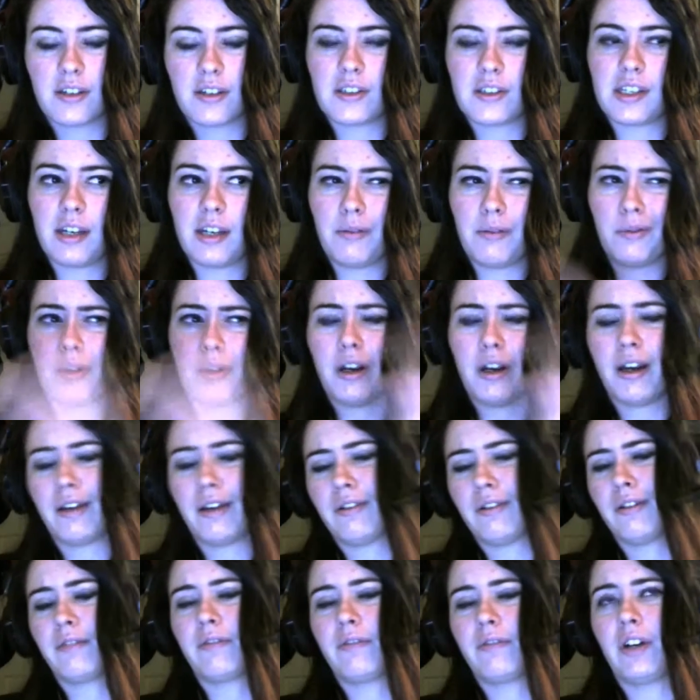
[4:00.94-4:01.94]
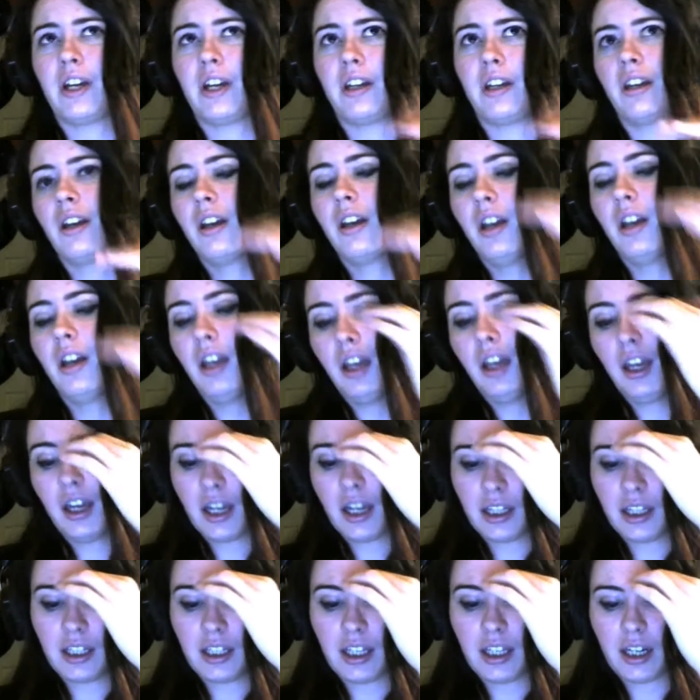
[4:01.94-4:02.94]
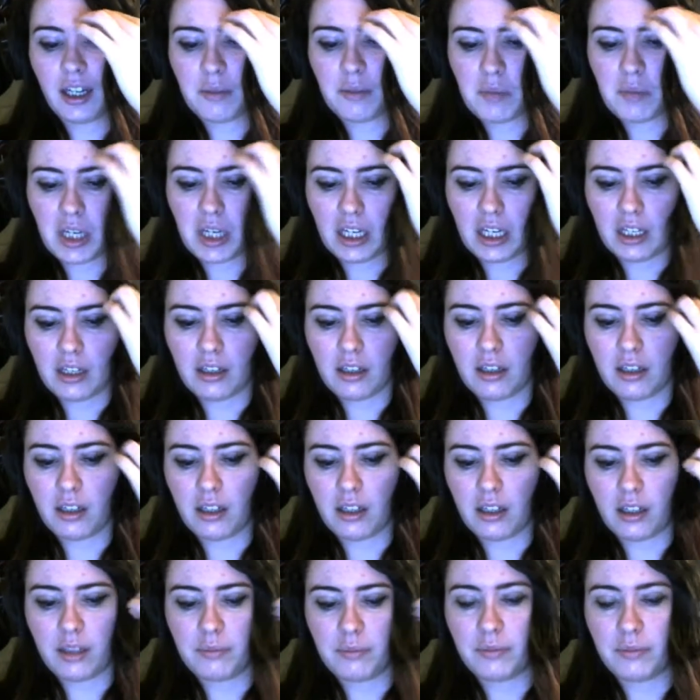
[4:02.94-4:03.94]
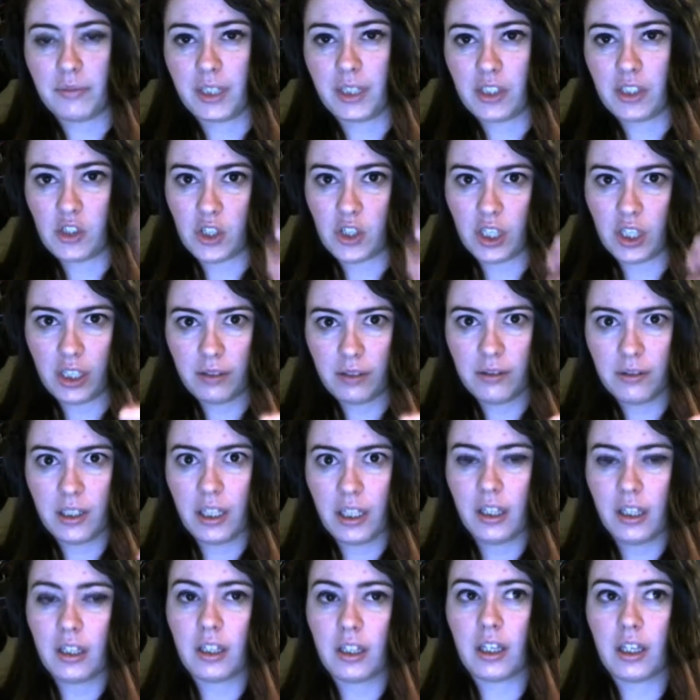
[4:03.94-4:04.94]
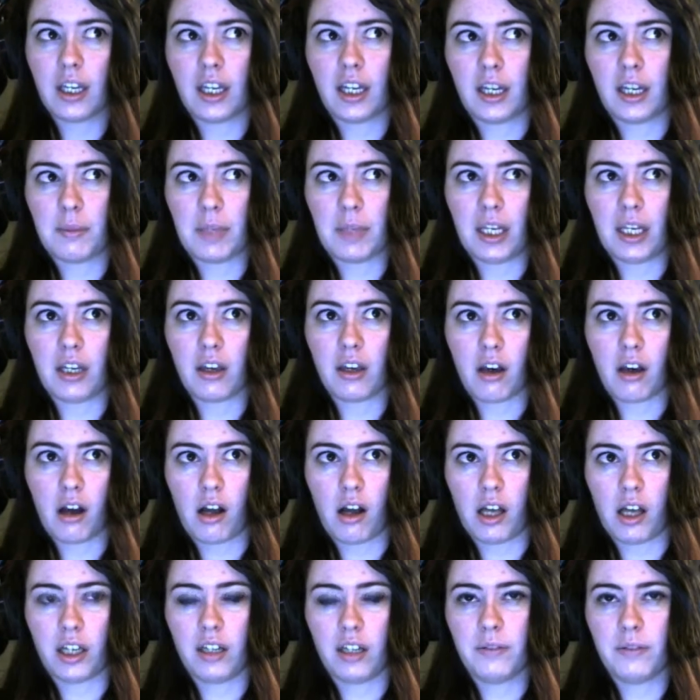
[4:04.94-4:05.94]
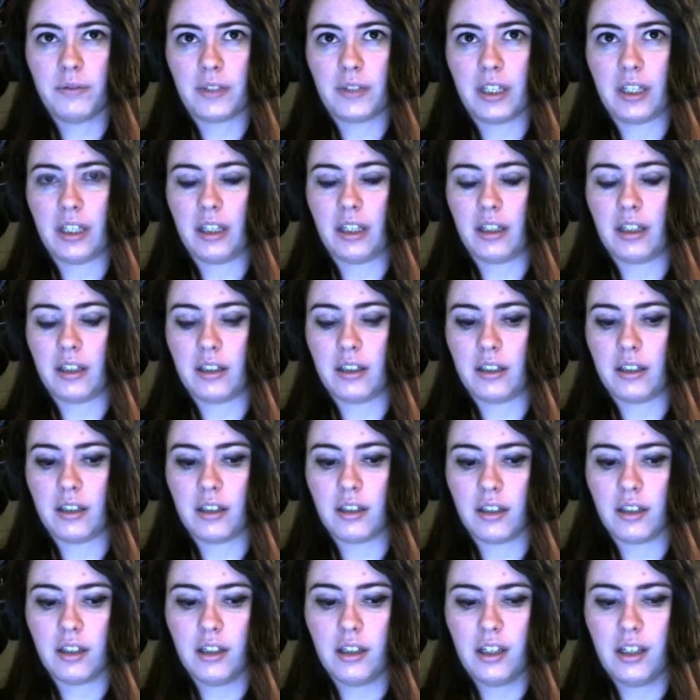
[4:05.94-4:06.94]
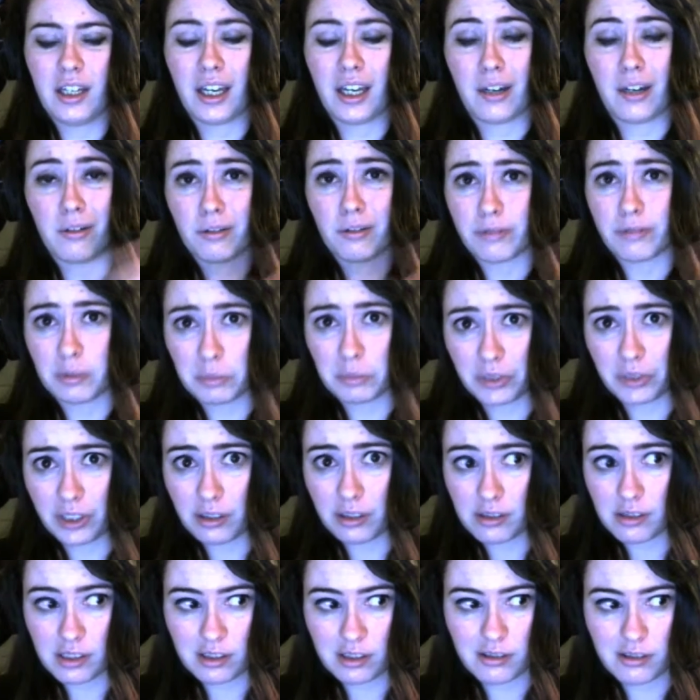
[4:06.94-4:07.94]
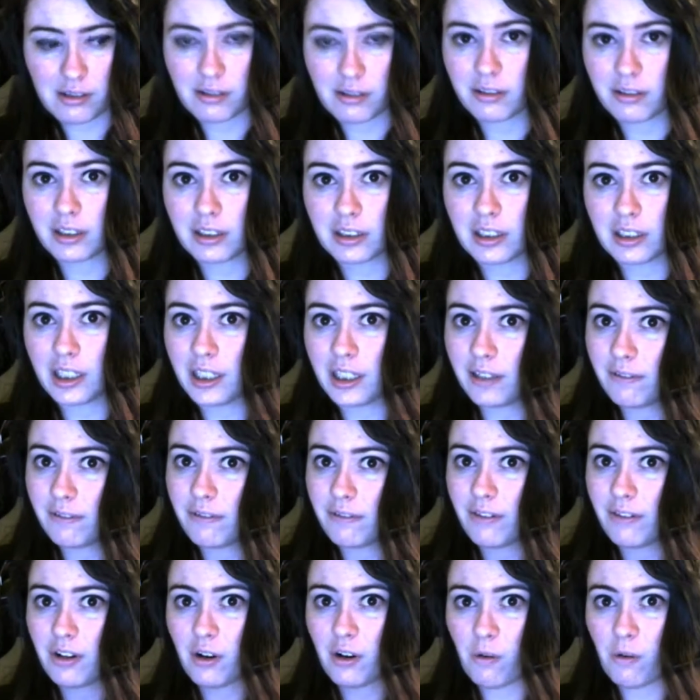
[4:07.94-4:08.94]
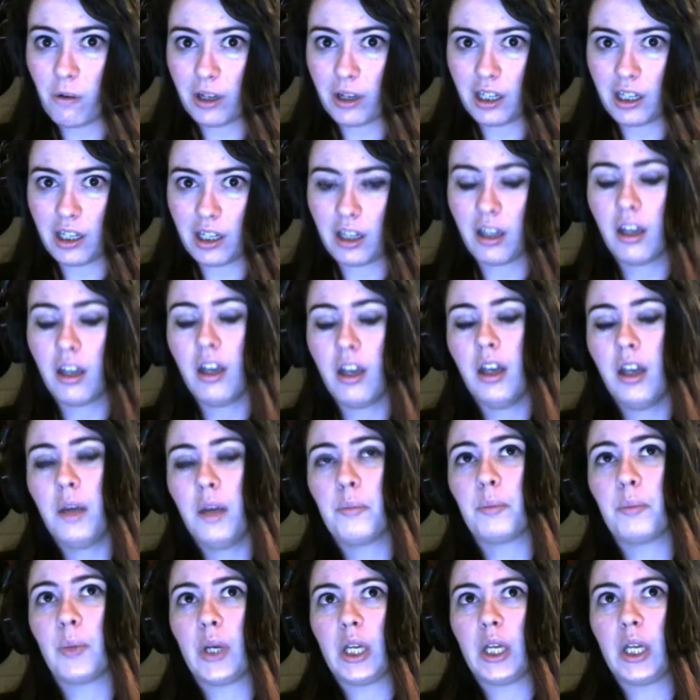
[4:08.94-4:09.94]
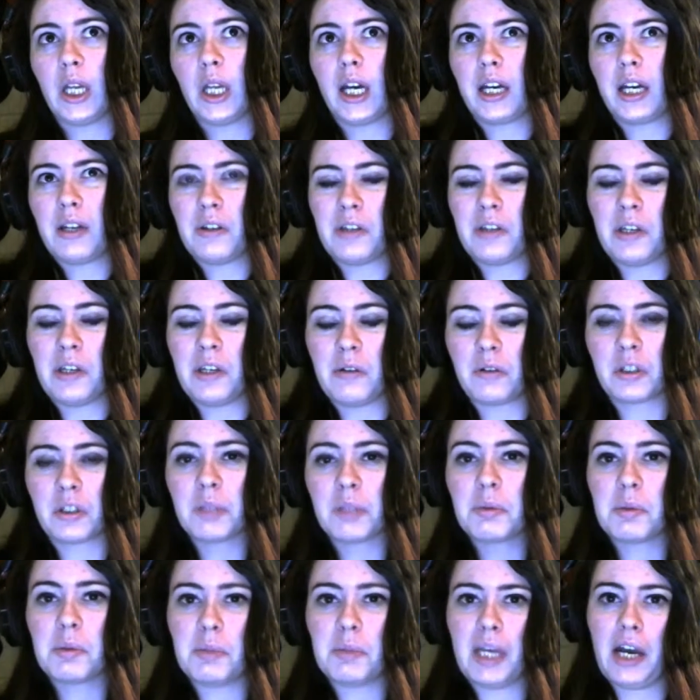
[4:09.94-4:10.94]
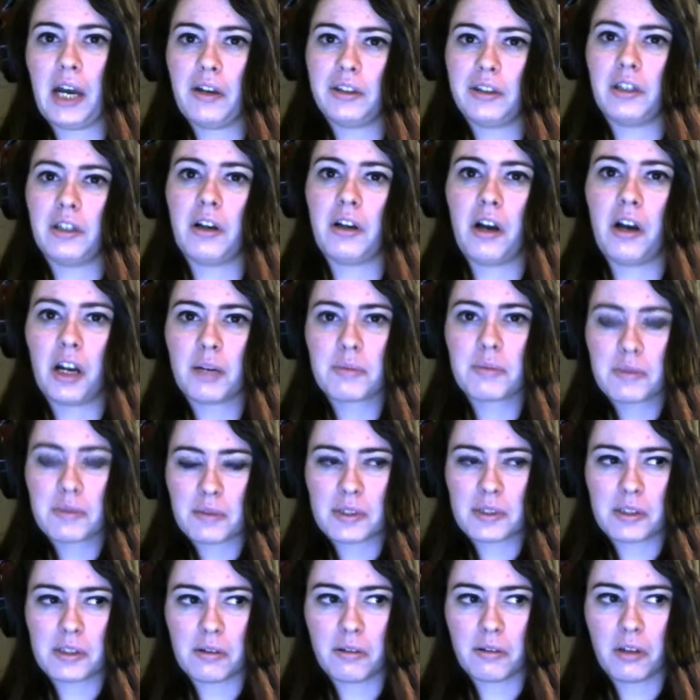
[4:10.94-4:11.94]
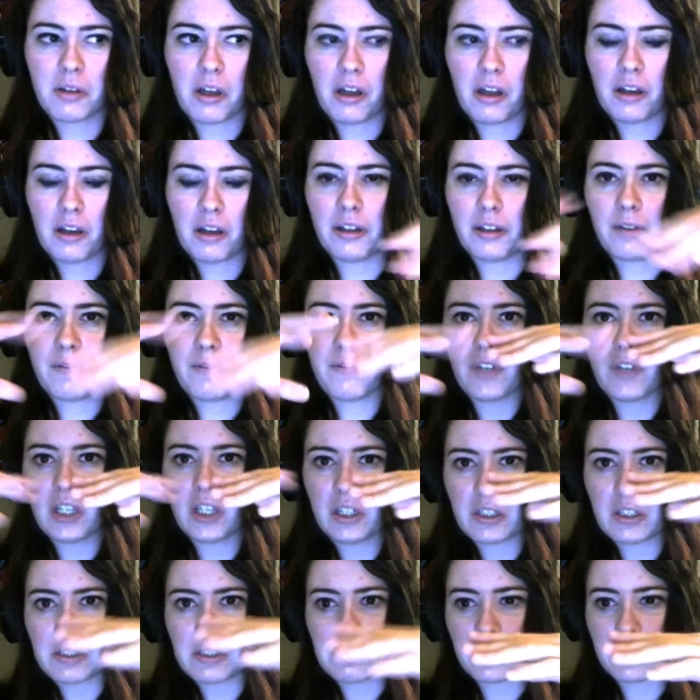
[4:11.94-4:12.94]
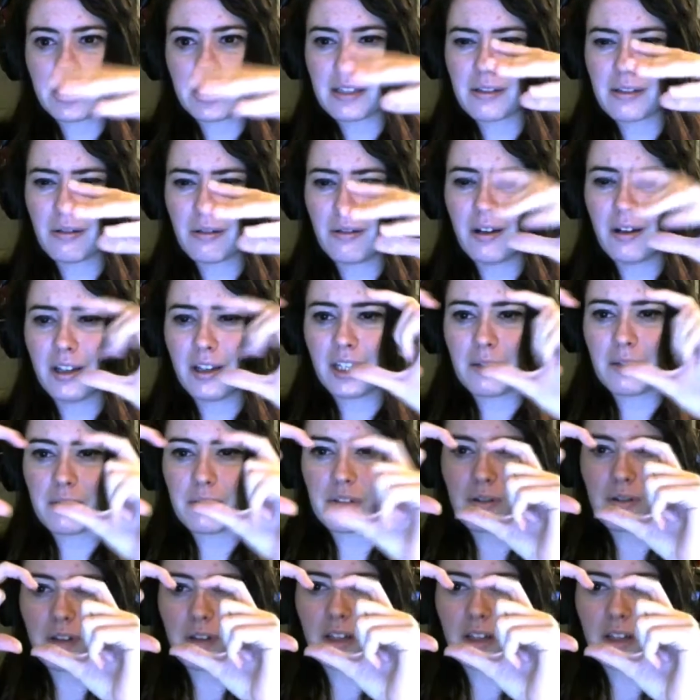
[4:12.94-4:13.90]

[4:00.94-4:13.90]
I was like, well, I look fine. And then I made a Jin and I made a Gon, and I don't know if I'm pronouncing those correctly, I have no idea, but they creeped me out. Their arms were so long, their fingers were like so long, they would do